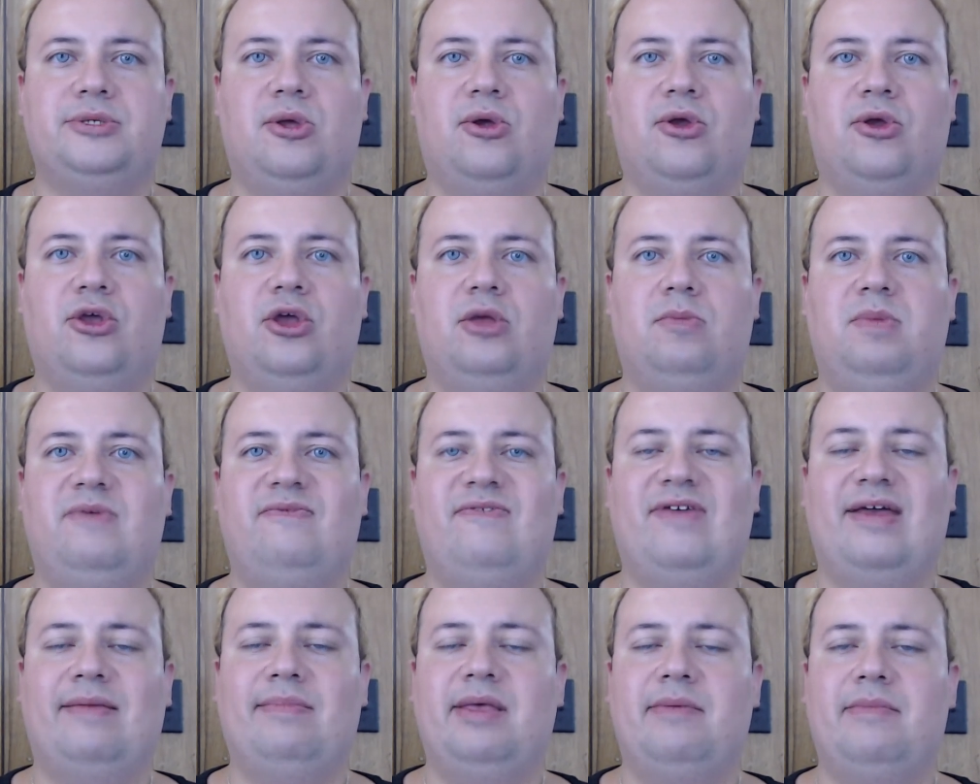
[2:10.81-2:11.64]
There could be
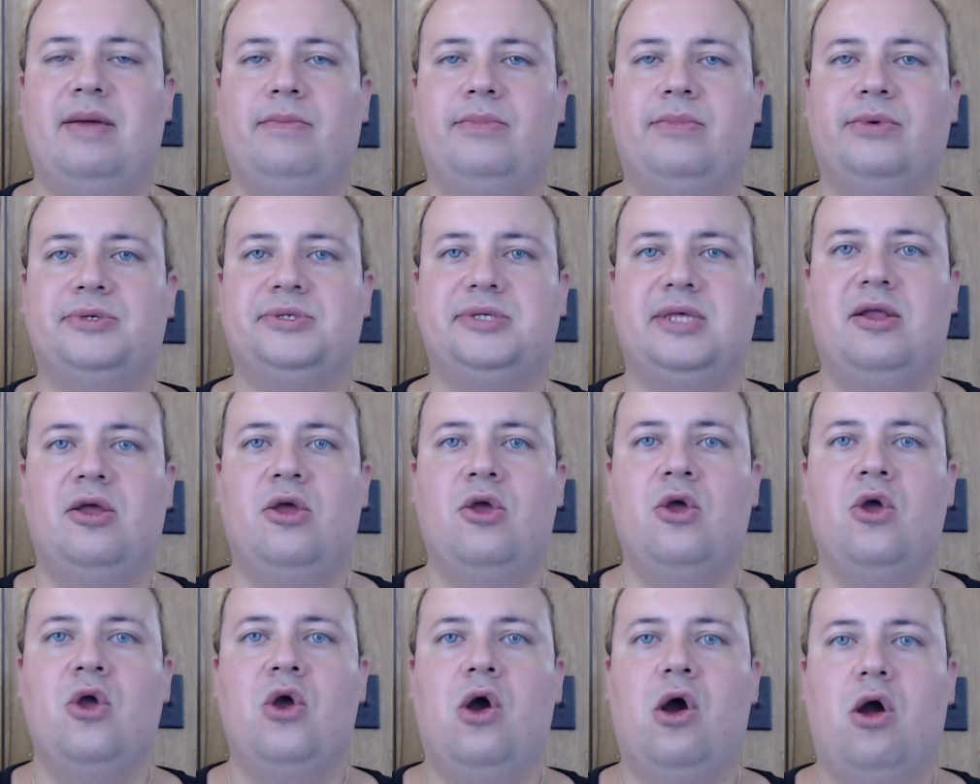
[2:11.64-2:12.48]
family members that
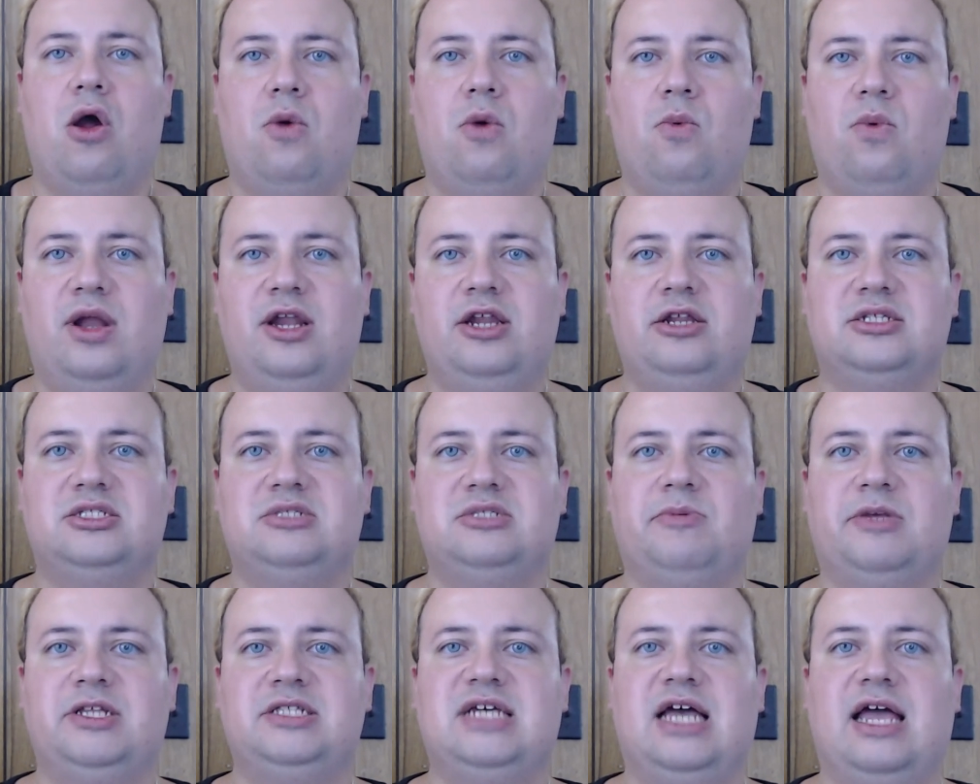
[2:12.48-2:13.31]
are wanting to
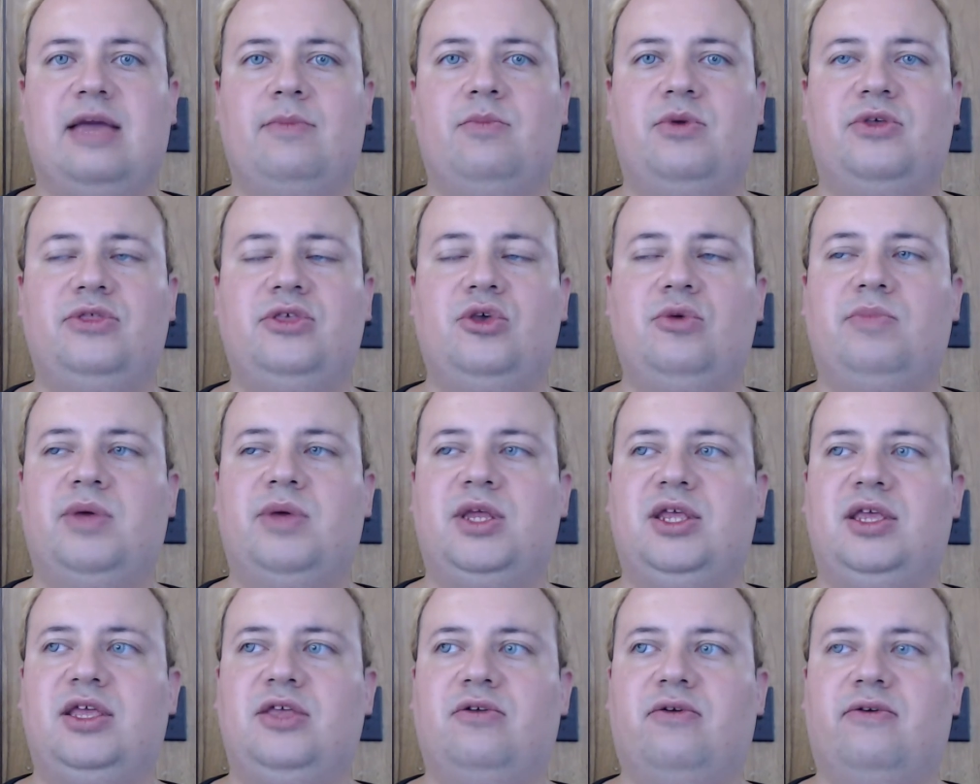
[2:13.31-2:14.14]
spend time with you,
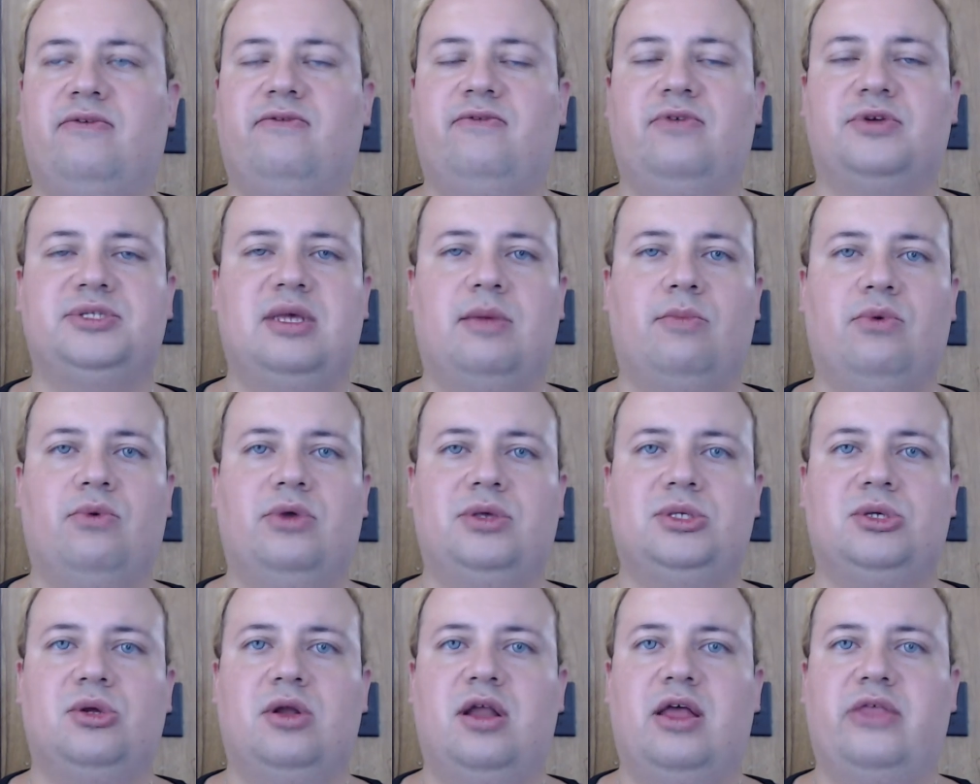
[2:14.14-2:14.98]
but either for some
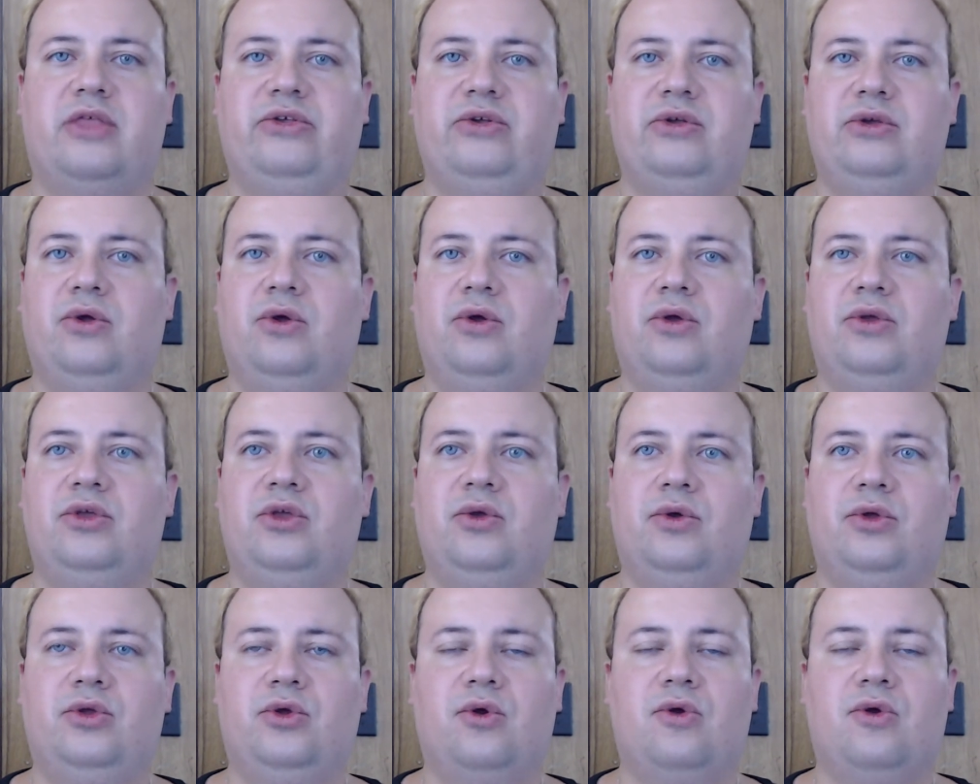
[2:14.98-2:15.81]
reason or another, you're,
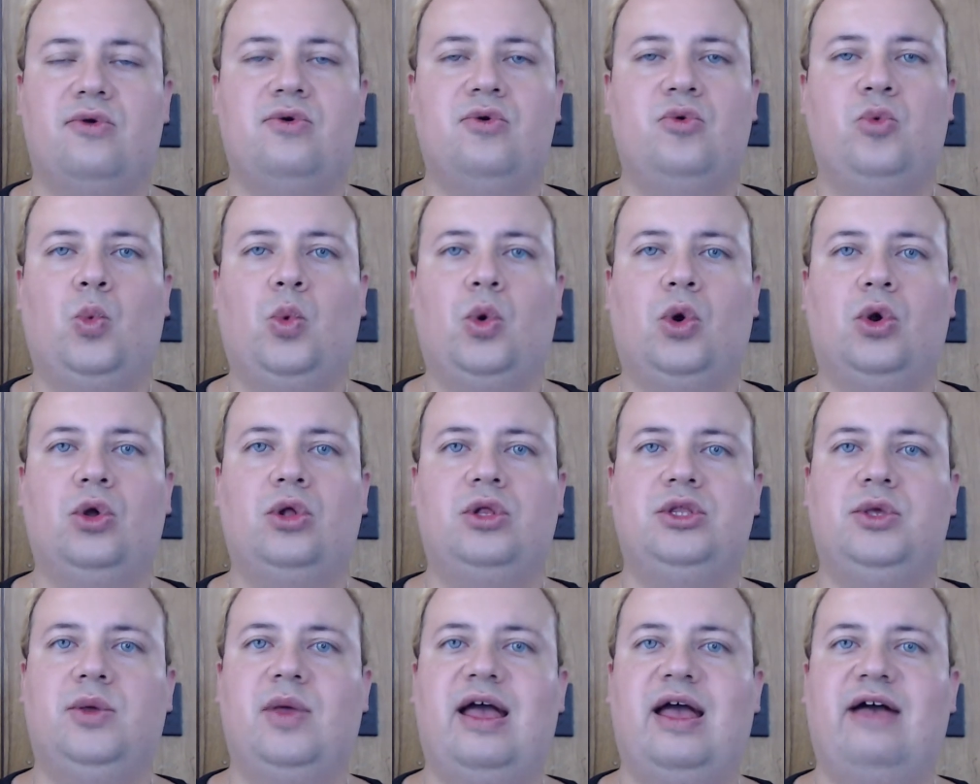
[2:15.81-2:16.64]
you're in your own
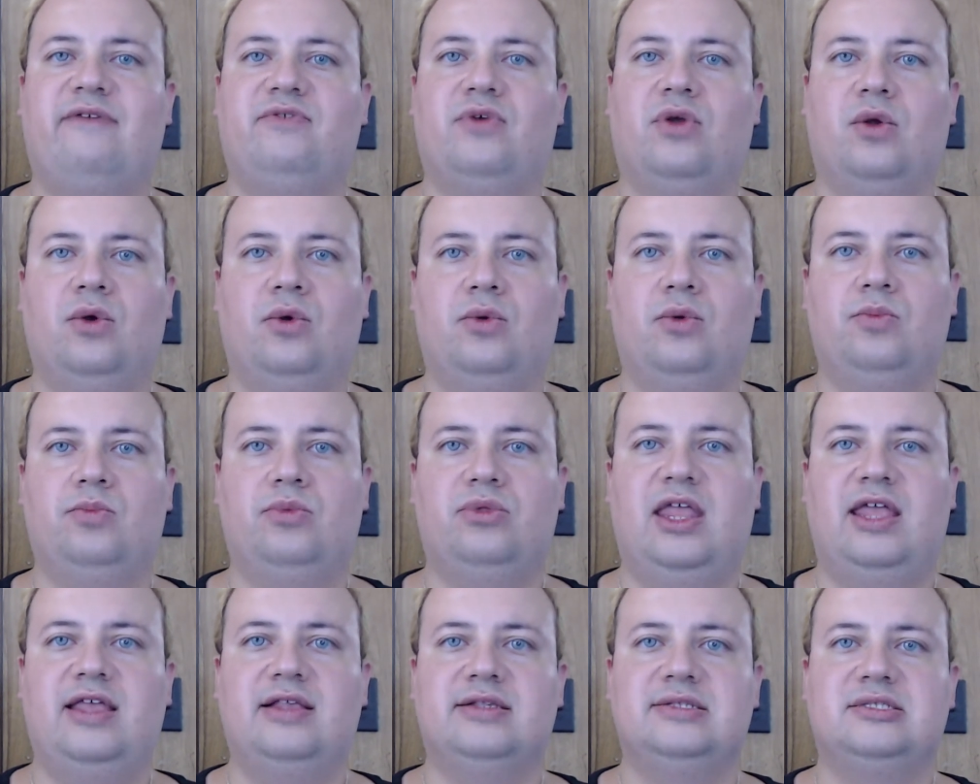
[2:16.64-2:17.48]
world, you have your own
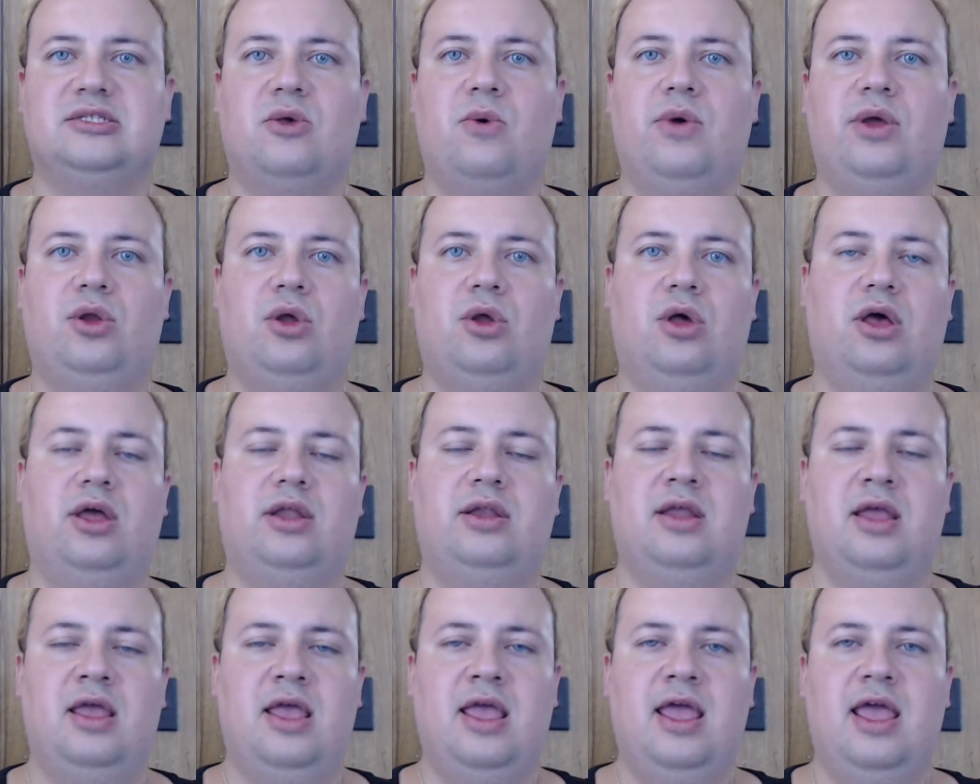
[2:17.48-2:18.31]
things going
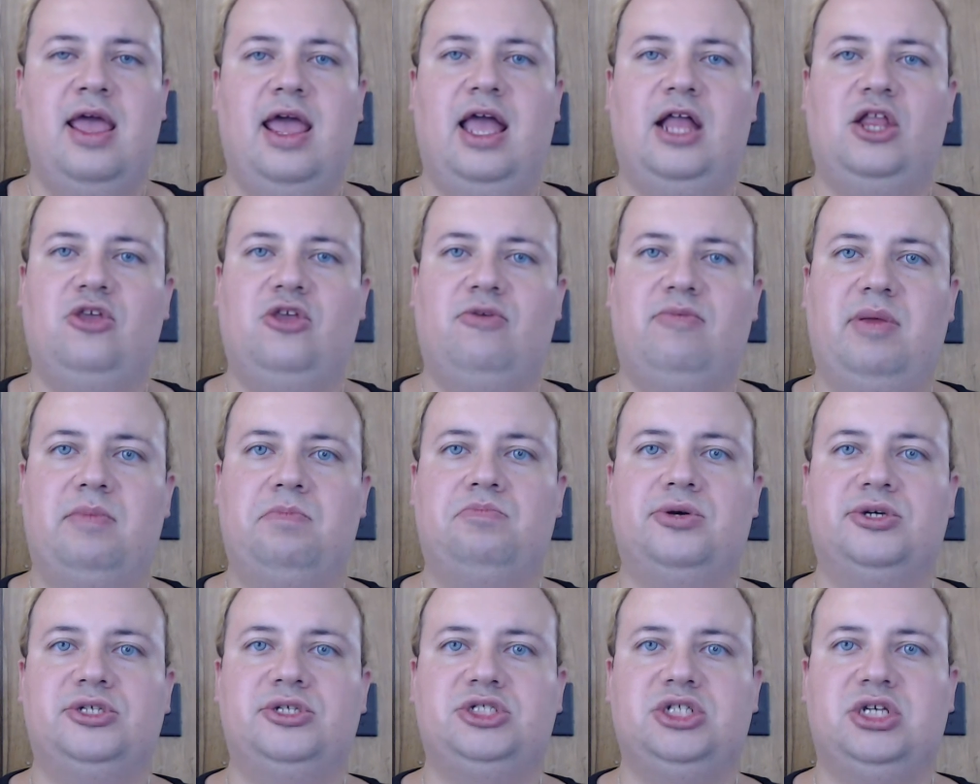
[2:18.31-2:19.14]
on, and you've been
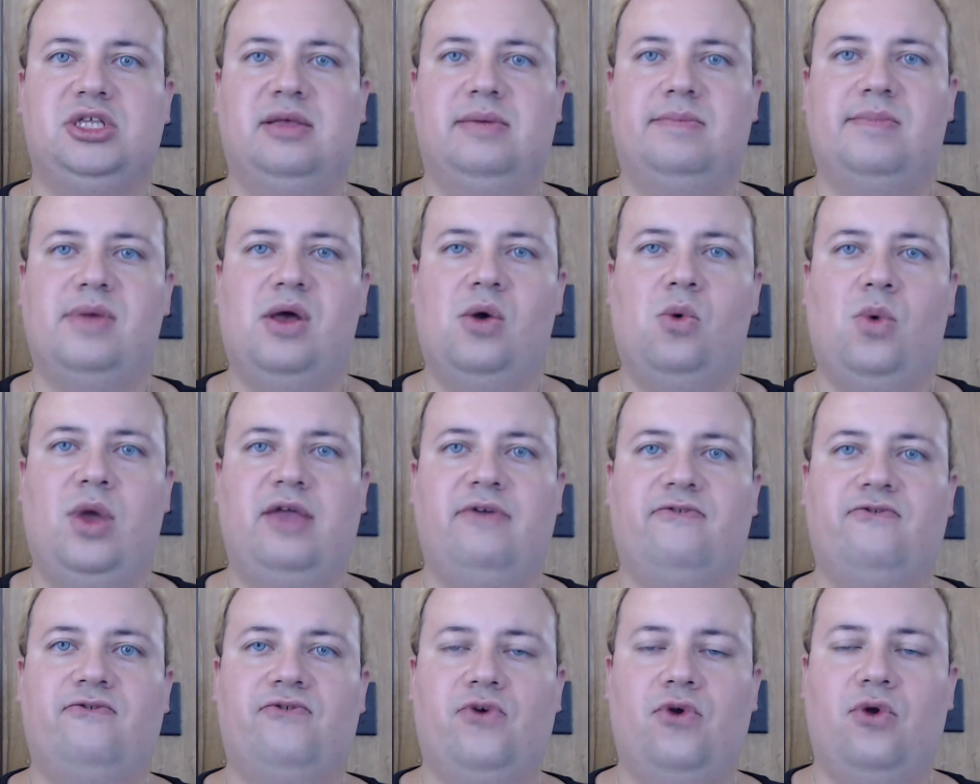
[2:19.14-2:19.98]
pushing them
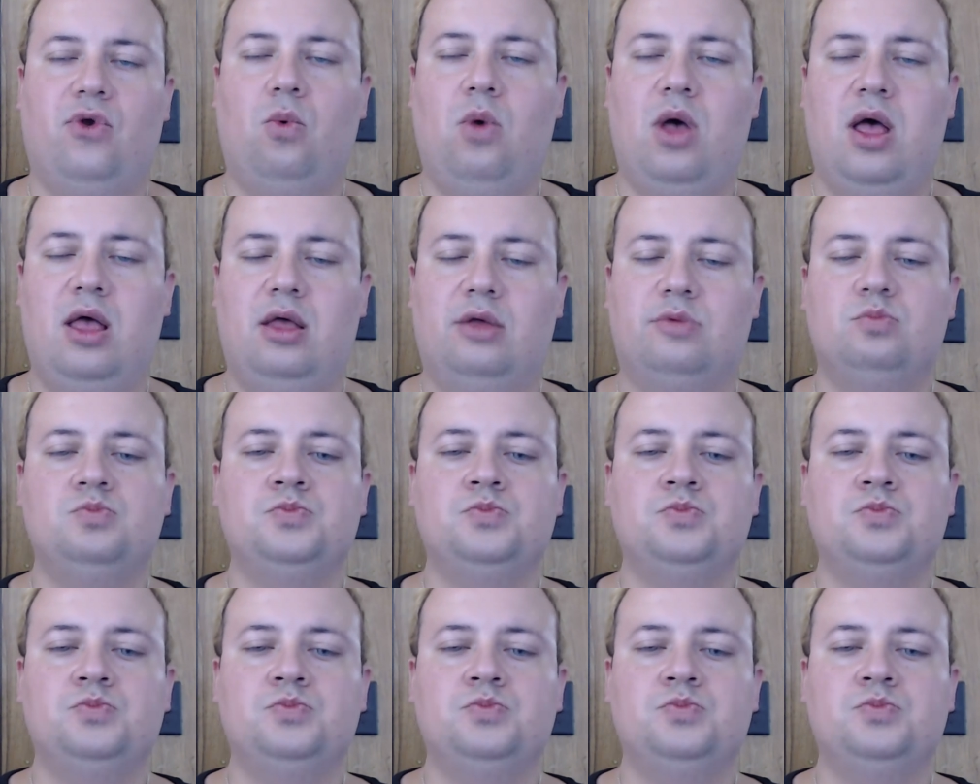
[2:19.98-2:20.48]
away for a while.